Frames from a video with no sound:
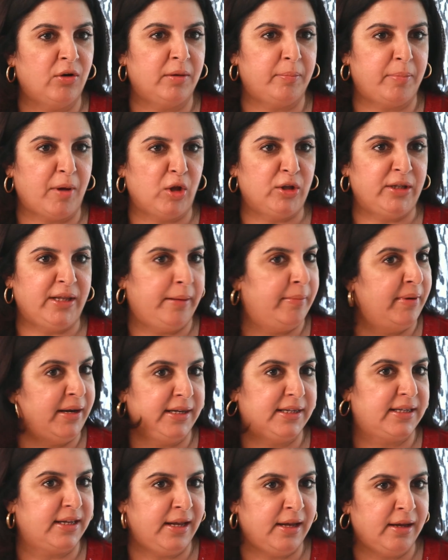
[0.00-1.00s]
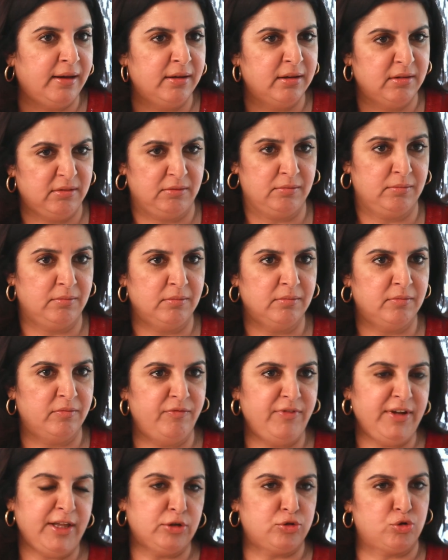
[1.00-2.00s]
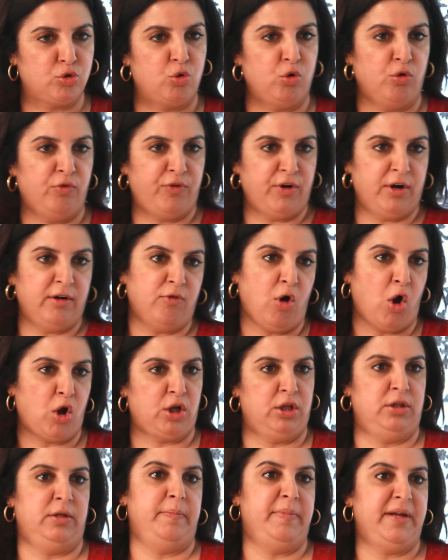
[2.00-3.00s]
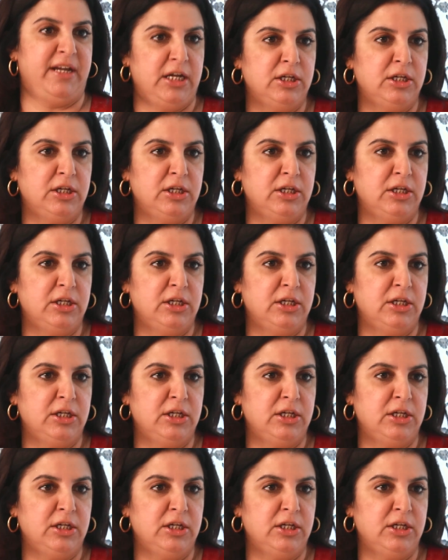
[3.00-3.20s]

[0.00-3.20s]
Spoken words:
upon them and say, we used to go for a walk on the beach?